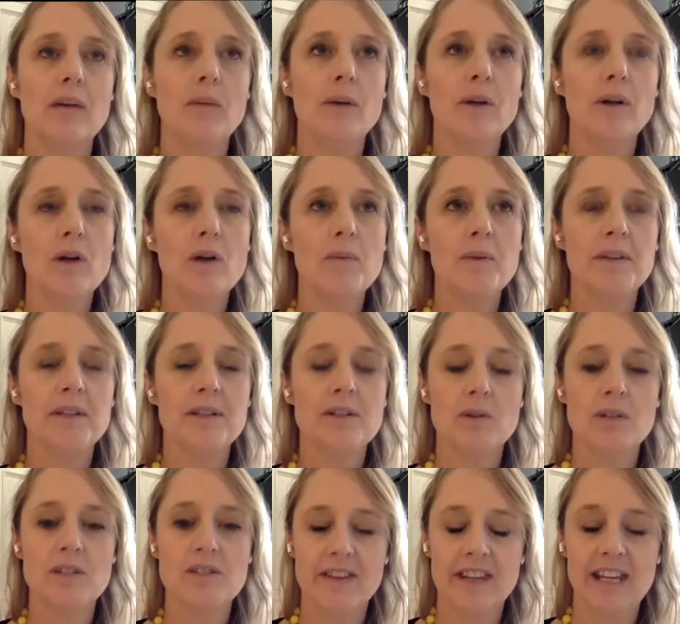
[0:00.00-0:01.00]
we'll open the
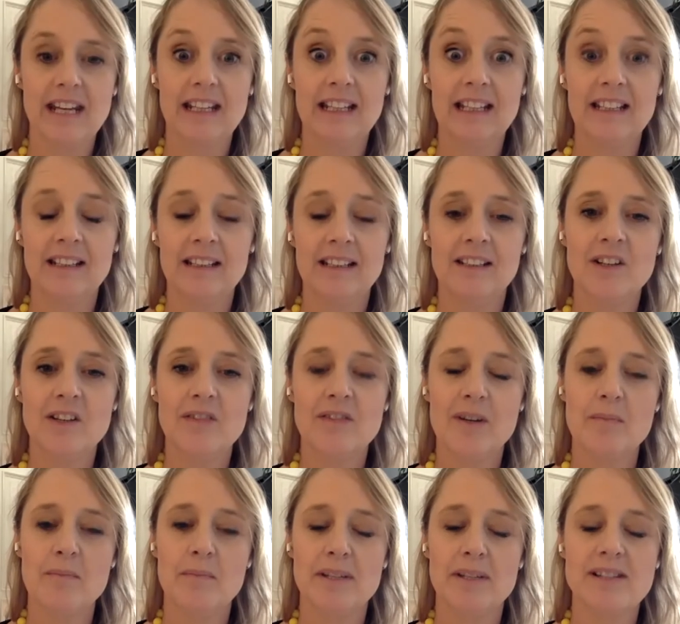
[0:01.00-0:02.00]
doors for that again in
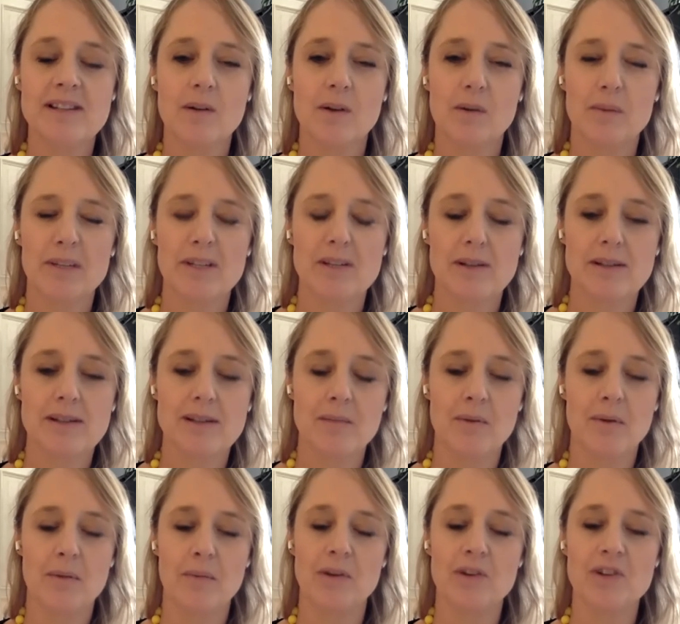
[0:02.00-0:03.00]
November, so I'll be doing some
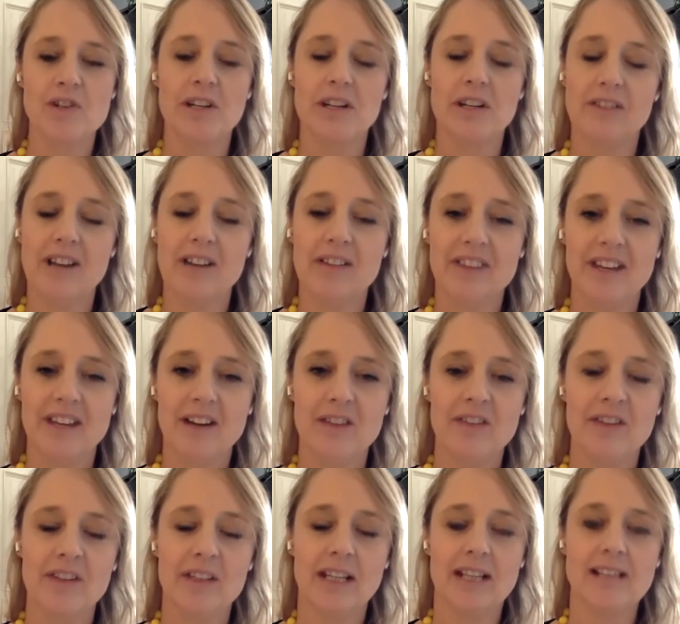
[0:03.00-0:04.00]
promotion around that
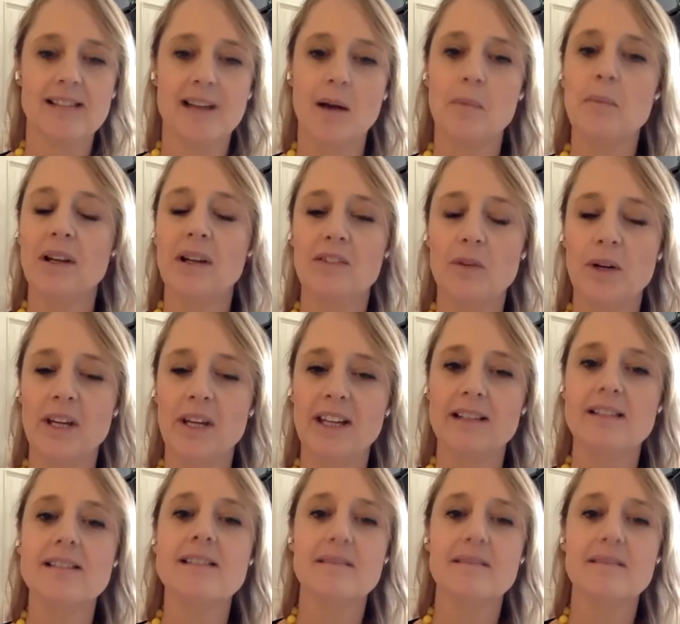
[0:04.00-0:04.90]
over the next couple of weeks.